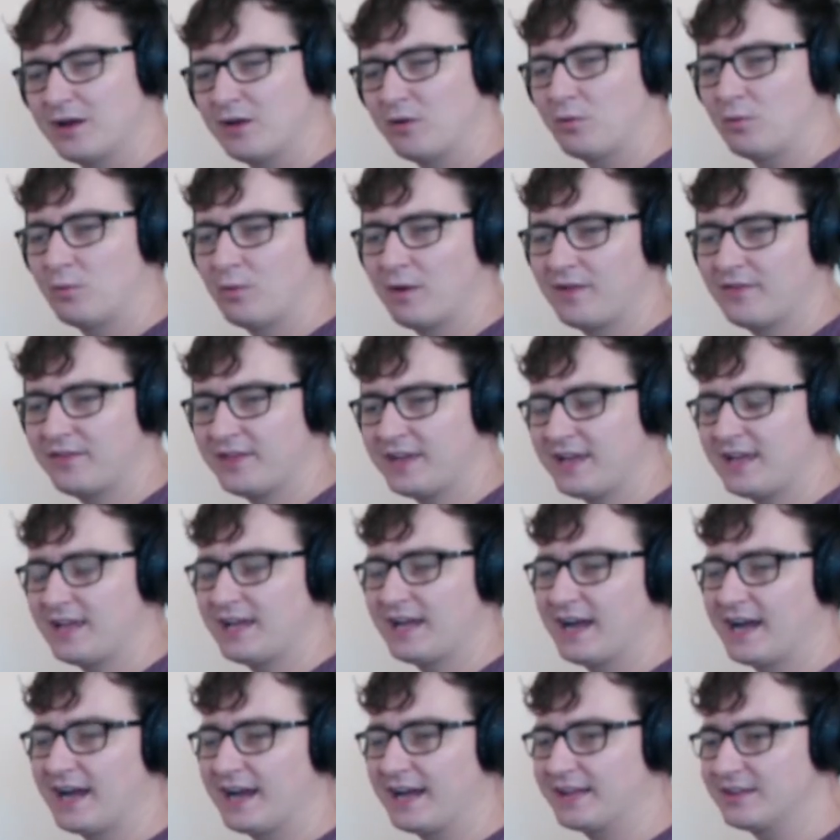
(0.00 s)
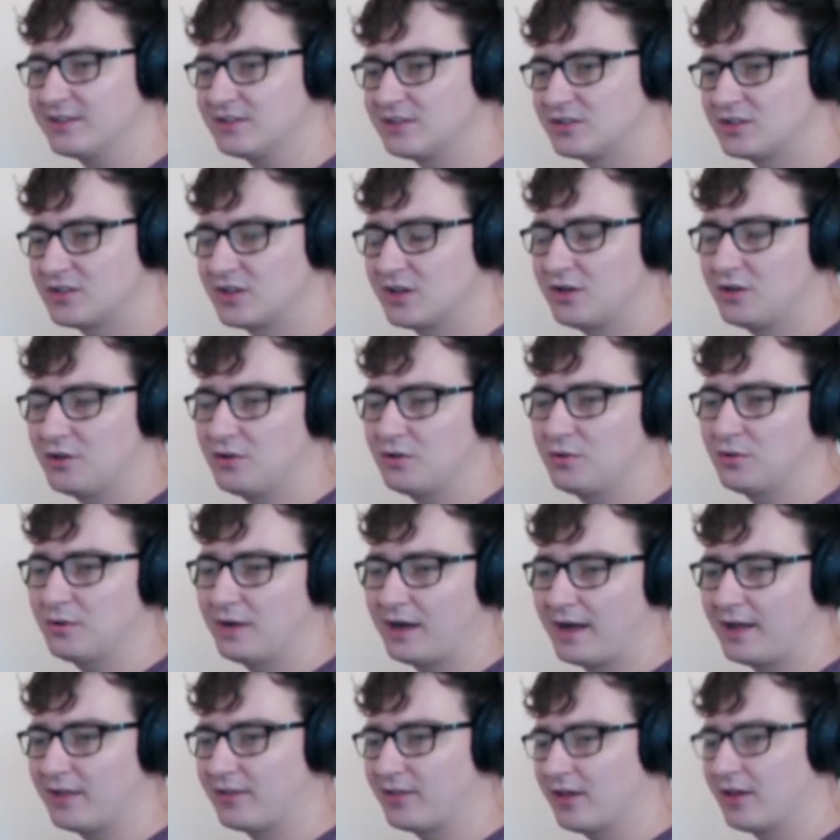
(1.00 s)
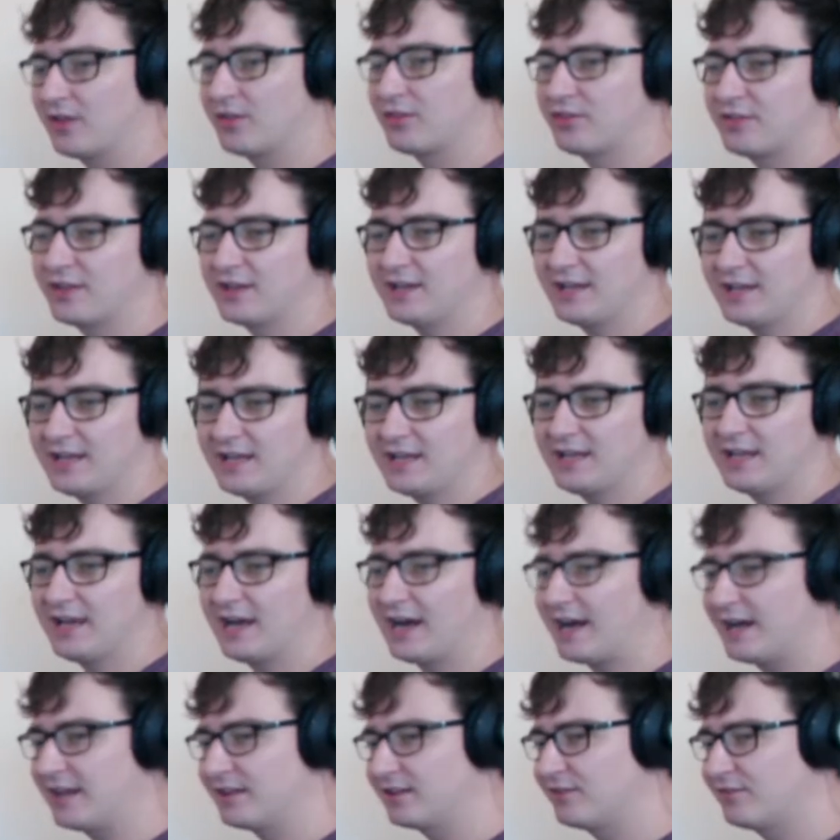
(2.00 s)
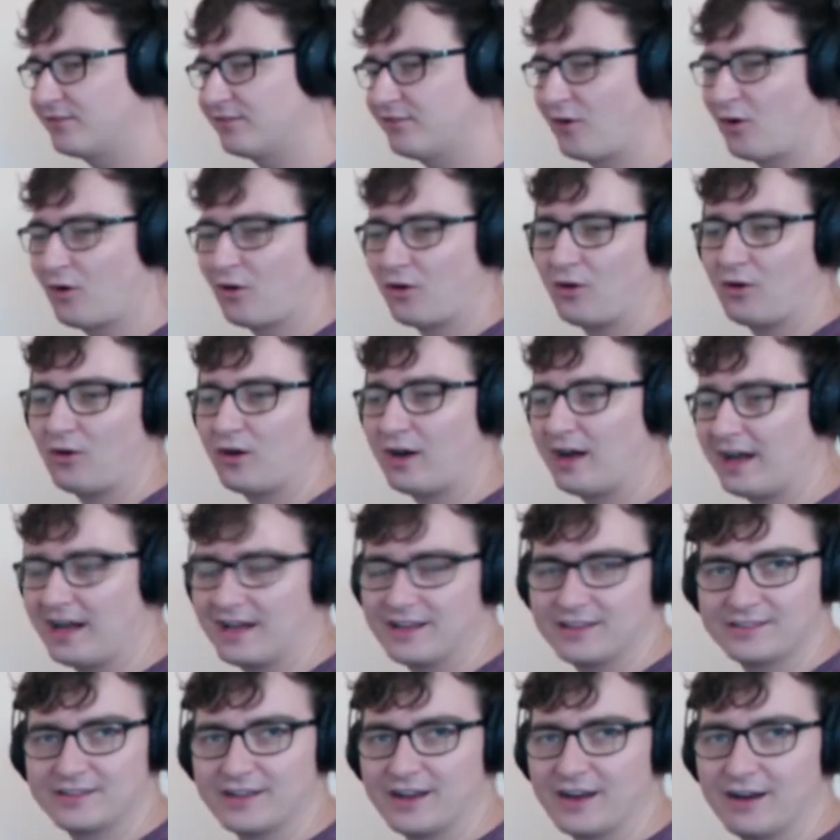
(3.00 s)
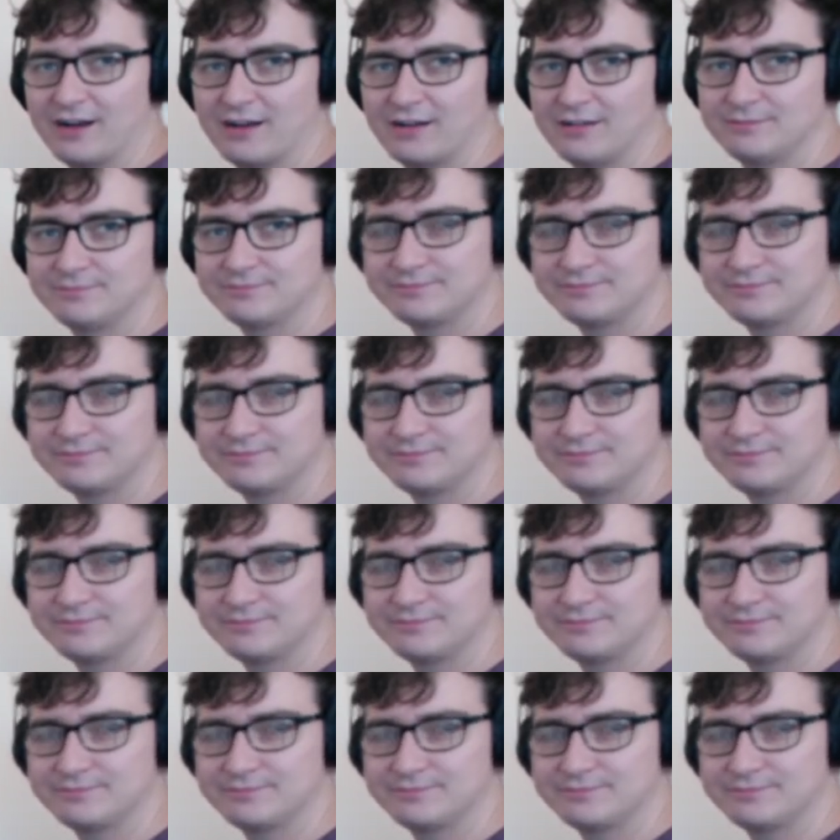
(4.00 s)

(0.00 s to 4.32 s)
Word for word: One E and two and a three E and four and a.